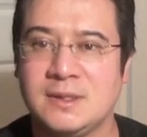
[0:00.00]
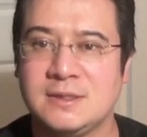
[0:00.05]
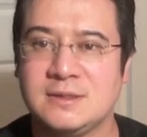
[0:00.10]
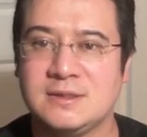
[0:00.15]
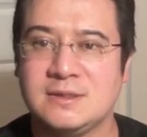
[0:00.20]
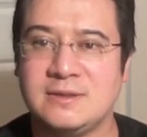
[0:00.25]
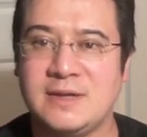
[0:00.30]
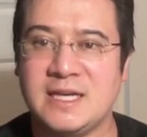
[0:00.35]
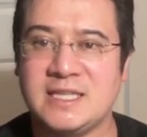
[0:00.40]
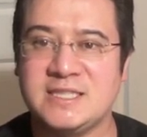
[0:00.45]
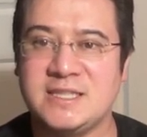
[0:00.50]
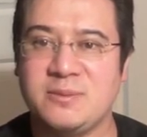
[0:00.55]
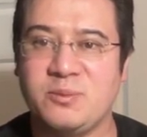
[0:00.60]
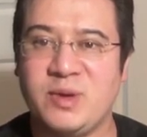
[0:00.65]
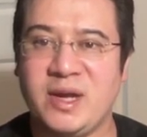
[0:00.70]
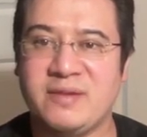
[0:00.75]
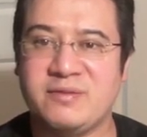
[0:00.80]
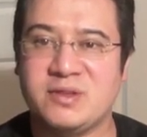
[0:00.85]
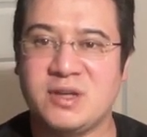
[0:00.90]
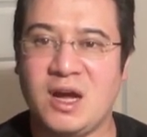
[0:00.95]
So next up,
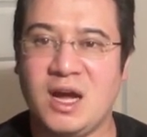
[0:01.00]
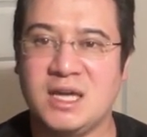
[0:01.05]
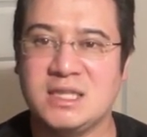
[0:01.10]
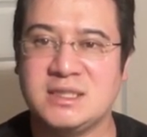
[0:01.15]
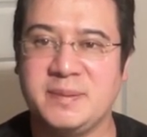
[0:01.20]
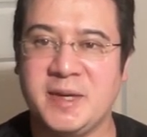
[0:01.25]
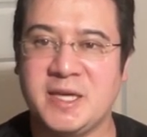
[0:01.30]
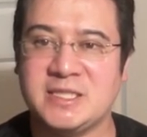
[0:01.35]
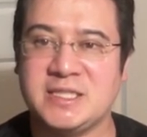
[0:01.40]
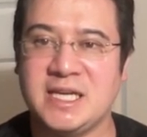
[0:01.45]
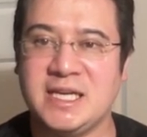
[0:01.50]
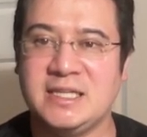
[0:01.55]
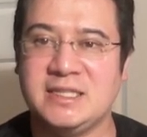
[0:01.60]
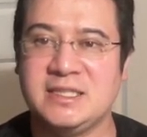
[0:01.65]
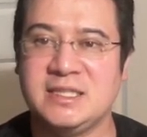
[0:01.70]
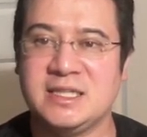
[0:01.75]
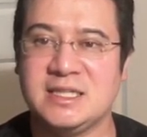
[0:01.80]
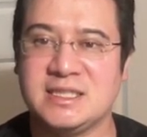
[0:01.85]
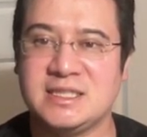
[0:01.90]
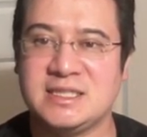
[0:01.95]
we have Toxapex
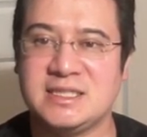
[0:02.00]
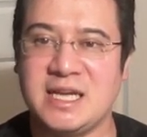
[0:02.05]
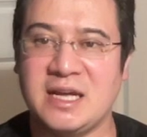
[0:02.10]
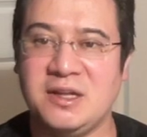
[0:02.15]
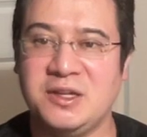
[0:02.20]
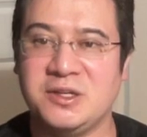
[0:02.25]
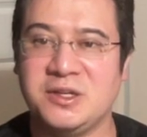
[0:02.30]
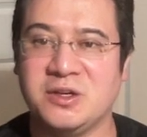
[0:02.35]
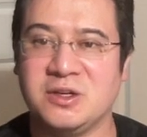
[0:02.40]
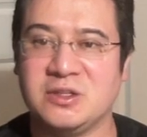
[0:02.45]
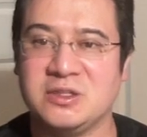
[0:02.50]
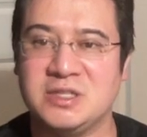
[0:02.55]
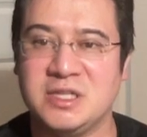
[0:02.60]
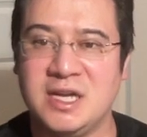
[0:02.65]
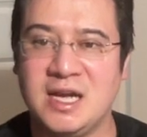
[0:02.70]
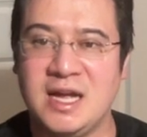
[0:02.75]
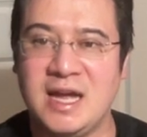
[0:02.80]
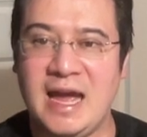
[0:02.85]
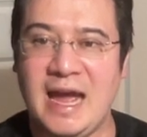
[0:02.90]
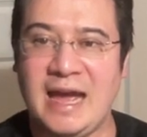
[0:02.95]
into Skeledirge,
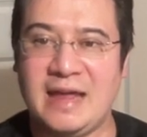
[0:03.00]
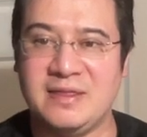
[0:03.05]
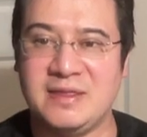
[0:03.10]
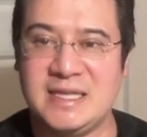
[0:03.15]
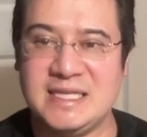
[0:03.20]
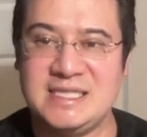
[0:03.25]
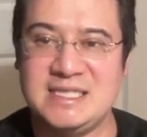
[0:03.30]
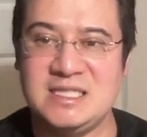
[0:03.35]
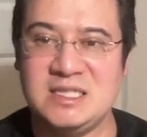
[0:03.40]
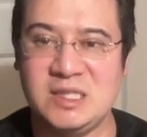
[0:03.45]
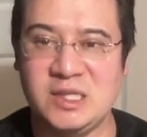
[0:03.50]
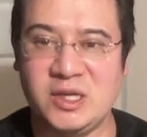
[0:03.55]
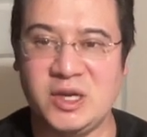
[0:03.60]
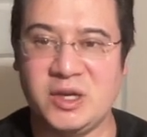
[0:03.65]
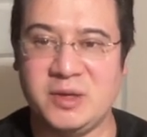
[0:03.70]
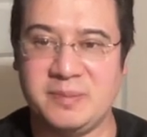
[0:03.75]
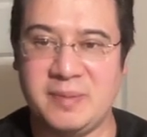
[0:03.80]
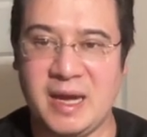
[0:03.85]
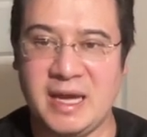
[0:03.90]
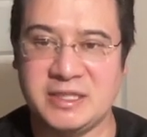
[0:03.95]
and this is a
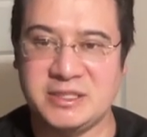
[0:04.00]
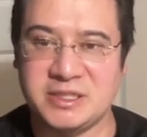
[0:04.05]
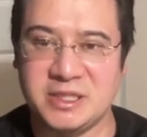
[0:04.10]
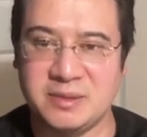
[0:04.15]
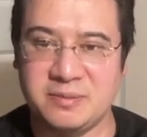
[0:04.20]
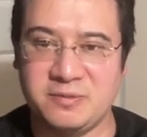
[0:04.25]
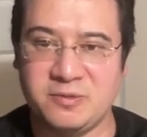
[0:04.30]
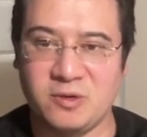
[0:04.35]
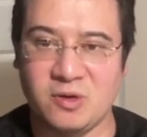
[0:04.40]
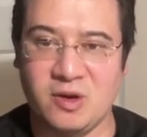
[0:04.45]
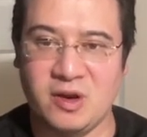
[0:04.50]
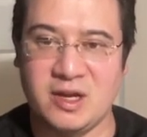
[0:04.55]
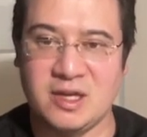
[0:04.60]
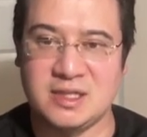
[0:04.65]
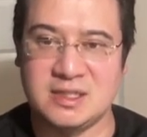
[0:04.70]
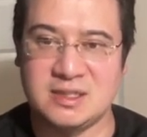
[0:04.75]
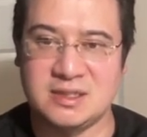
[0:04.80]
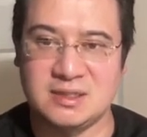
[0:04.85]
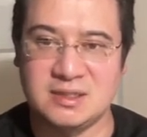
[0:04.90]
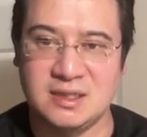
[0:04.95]
good matchup for
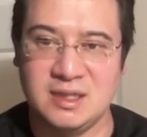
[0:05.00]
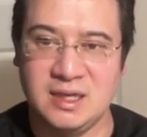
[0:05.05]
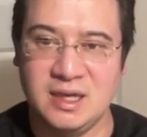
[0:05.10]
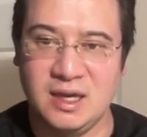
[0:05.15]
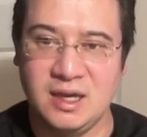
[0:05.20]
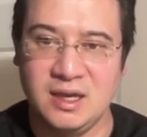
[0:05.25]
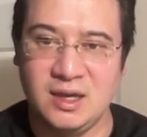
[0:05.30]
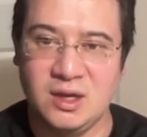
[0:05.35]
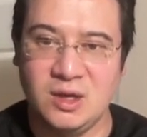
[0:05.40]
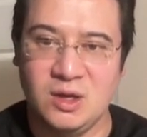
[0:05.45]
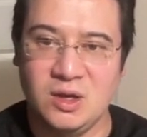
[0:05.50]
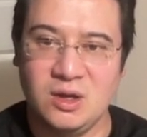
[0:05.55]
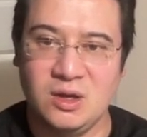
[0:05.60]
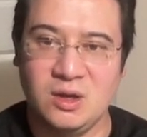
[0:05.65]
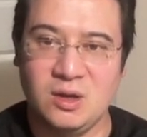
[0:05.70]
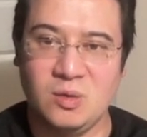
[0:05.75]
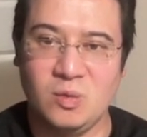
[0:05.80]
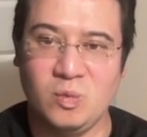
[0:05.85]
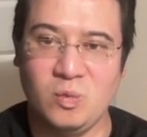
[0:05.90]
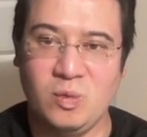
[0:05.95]
us.
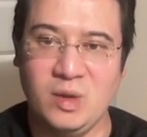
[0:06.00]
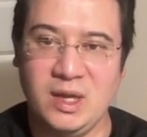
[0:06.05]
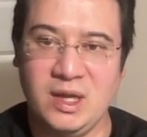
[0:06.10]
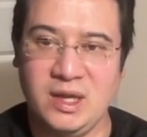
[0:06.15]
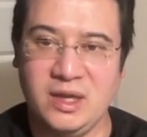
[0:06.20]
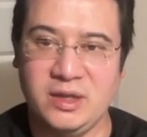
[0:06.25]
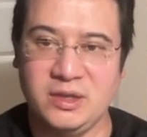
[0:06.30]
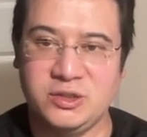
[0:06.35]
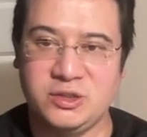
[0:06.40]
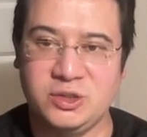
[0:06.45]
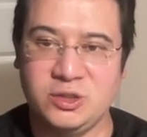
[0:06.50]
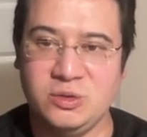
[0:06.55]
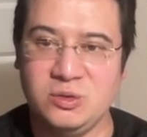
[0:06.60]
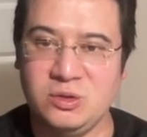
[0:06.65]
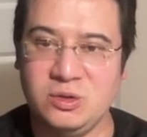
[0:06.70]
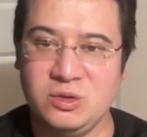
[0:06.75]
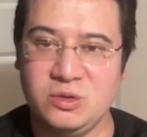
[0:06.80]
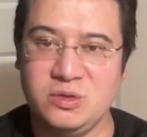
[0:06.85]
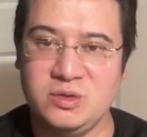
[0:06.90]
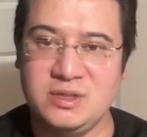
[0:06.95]
We do
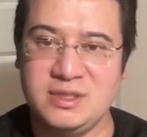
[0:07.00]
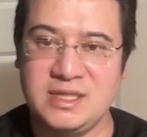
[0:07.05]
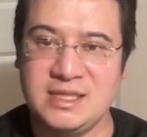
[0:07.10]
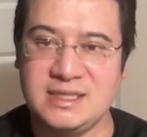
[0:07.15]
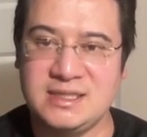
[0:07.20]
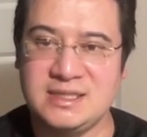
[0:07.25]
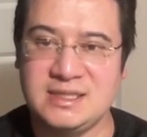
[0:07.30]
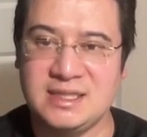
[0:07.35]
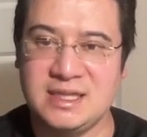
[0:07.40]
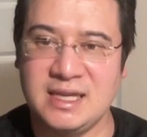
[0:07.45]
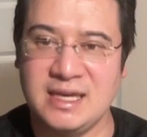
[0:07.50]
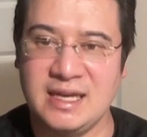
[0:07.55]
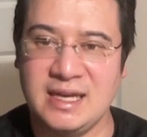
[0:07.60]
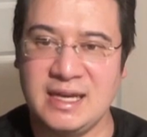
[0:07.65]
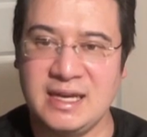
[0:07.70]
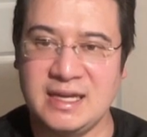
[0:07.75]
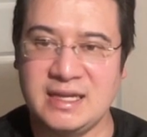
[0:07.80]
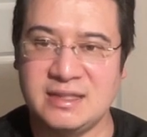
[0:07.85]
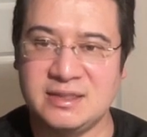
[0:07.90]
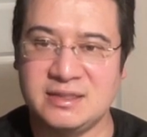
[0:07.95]
lose this
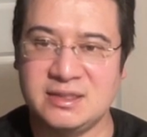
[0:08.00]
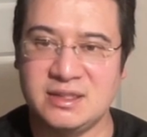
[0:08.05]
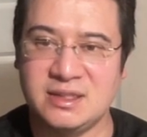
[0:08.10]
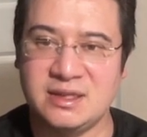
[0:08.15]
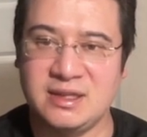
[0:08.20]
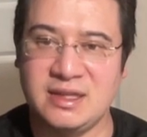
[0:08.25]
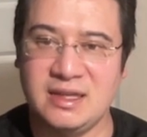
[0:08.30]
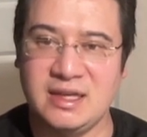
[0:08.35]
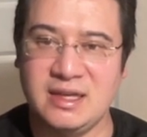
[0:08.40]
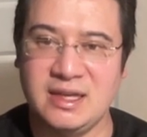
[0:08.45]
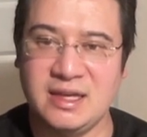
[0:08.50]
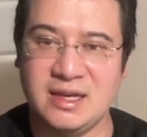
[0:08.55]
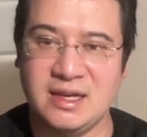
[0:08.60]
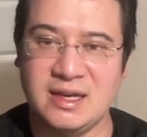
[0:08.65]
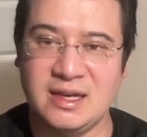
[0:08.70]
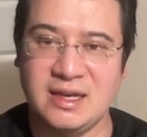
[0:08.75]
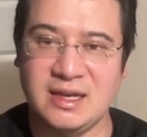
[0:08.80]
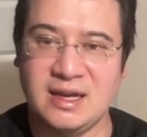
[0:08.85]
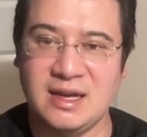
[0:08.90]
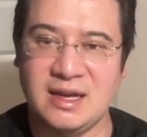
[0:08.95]
in
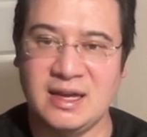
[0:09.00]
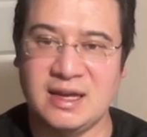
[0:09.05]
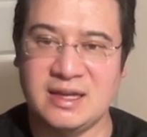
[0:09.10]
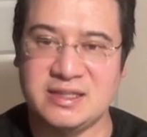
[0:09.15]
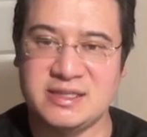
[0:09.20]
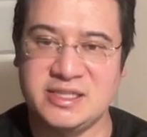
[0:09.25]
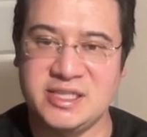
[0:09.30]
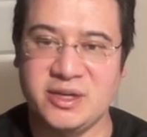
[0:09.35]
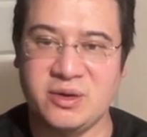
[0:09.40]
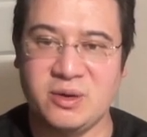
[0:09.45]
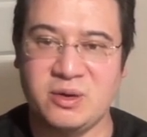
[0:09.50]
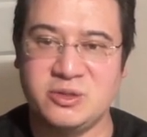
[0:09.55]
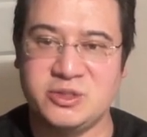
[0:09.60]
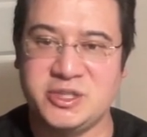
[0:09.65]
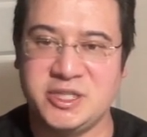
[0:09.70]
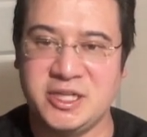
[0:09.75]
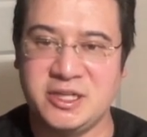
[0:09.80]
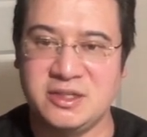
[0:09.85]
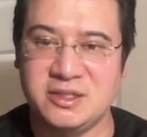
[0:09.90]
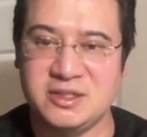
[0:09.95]
the zero
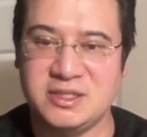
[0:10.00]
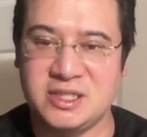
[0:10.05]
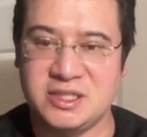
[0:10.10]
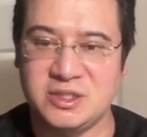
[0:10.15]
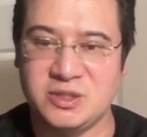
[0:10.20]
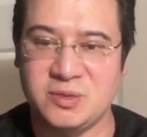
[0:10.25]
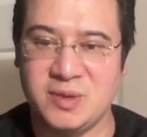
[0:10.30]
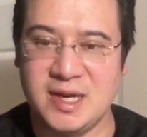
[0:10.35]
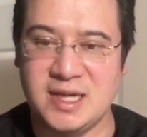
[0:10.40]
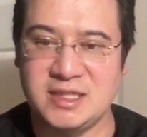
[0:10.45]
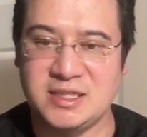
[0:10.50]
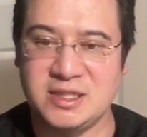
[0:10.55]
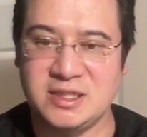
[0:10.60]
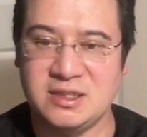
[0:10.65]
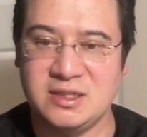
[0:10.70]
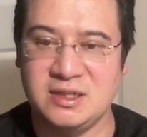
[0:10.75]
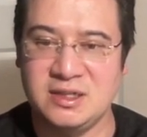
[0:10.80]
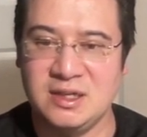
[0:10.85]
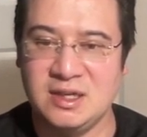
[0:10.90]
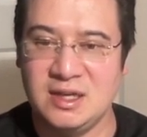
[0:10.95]
shield
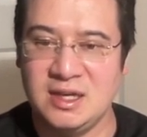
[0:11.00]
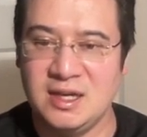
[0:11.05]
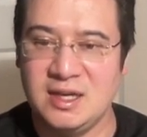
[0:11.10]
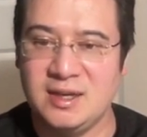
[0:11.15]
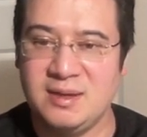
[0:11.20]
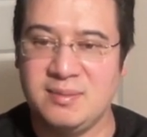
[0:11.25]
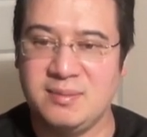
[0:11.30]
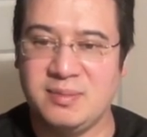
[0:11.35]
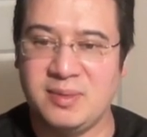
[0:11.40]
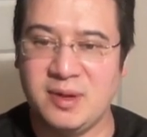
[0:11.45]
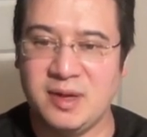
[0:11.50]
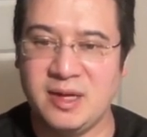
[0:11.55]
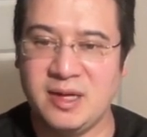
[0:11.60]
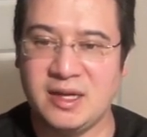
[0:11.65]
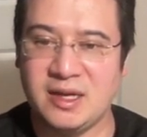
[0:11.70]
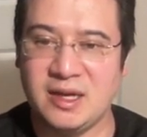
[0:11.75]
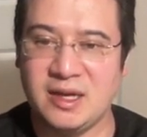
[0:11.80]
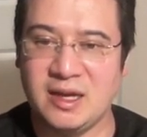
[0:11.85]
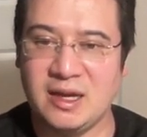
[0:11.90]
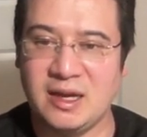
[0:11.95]
situation,
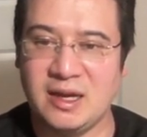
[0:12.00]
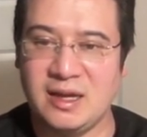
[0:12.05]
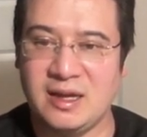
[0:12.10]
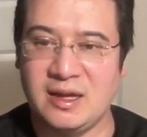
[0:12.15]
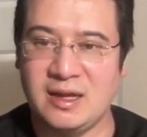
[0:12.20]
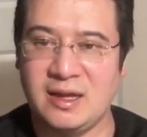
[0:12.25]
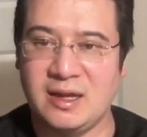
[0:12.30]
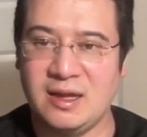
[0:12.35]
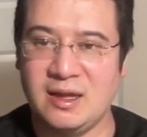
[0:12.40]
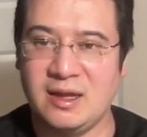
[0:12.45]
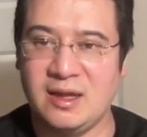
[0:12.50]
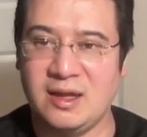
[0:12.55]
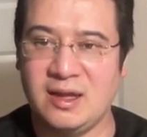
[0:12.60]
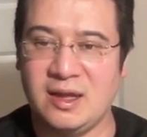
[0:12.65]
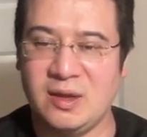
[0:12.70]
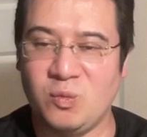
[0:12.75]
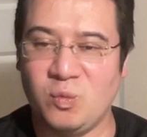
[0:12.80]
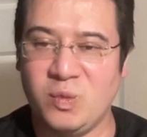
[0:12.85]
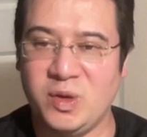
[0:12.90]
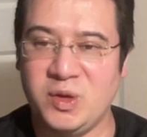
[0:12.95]
but
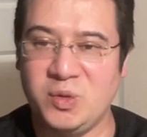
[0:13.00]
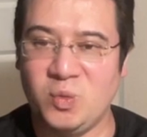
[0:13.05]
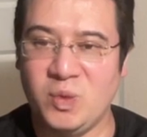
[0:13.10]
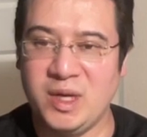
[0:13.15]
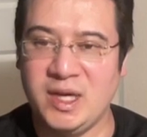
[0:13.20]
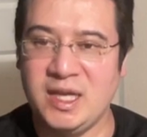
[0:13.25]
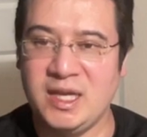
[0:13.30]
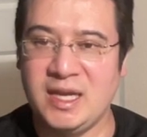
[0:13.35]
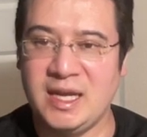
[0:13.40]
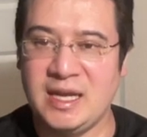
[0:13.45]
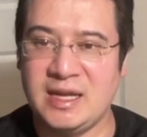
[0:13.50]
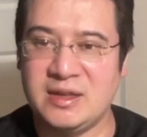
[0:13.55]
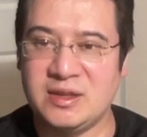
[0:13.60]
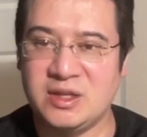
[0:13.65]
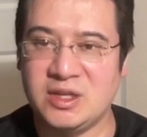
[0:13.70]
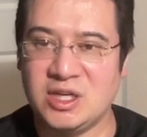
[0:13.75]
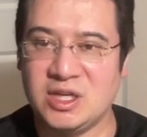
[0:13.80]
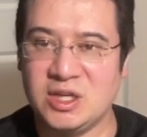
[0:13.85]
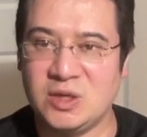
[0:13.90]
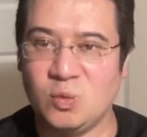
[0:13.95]
we win it in
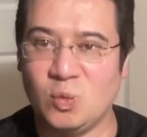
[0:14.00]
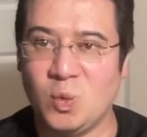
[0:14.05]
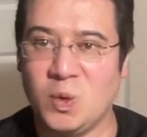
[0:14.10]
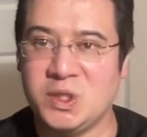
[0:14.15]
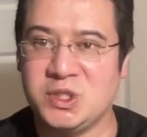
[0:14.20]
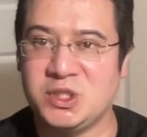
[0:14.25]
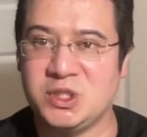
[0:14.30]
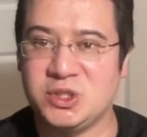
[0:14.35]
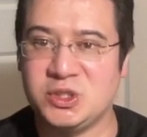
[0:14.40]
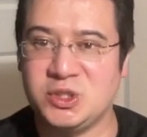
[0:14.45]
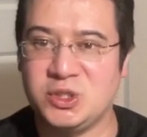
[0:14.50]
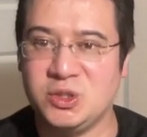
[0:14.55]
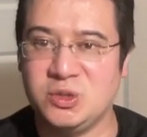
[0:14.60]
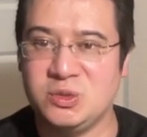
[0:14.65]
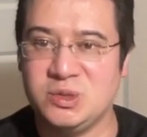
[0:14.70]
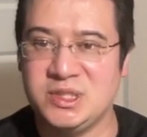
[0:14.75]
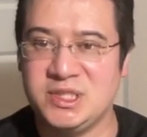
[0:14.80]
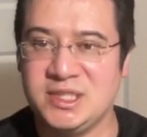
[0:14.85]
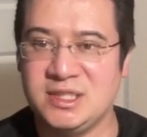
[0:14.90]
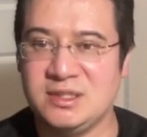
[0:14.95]
the 1-2
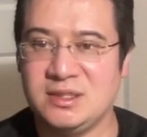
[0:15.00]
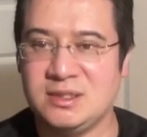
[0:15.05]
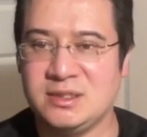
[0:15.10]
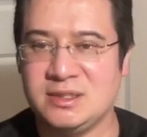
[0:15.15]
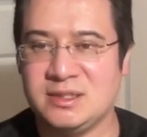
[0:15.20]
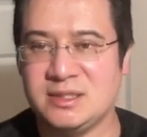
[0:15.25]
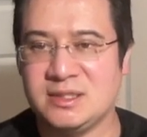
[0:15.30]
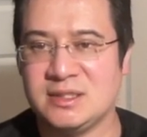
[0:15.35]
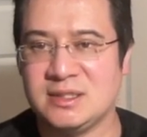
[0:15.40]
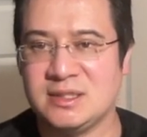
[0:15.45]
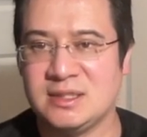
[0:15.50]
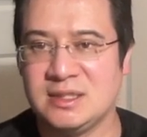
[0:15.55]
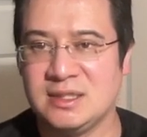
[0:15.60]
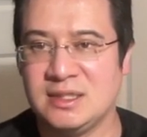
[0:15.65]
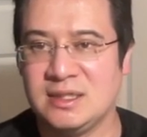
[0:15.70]
shields.